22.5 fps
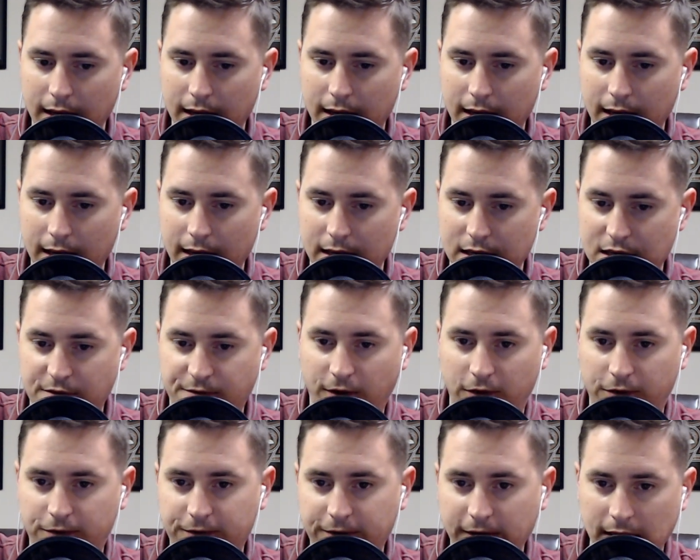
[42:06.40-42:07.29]
is
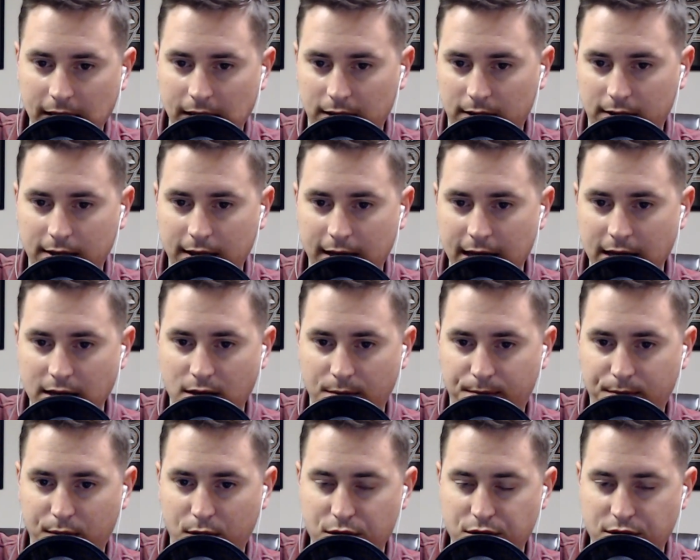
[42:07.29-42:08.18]
fulfilled in the
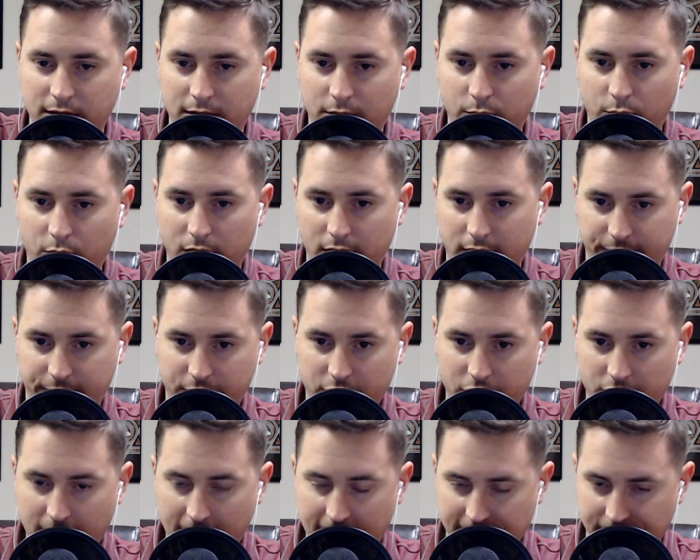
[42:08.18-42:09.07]
person and work of
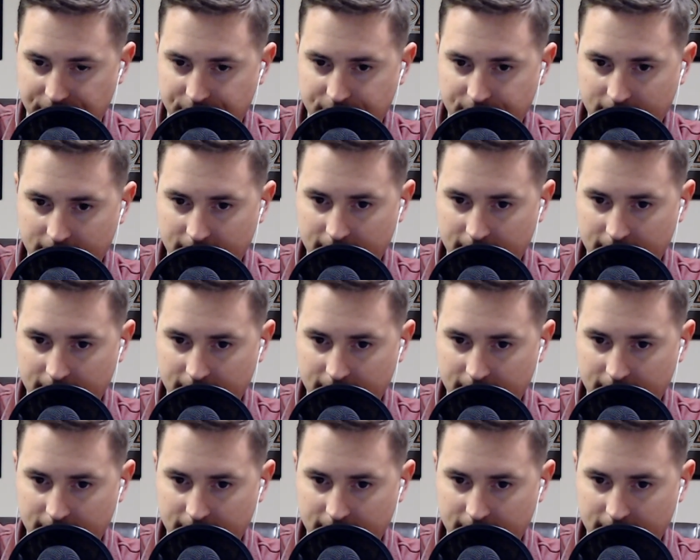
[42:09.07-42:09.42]
Christ.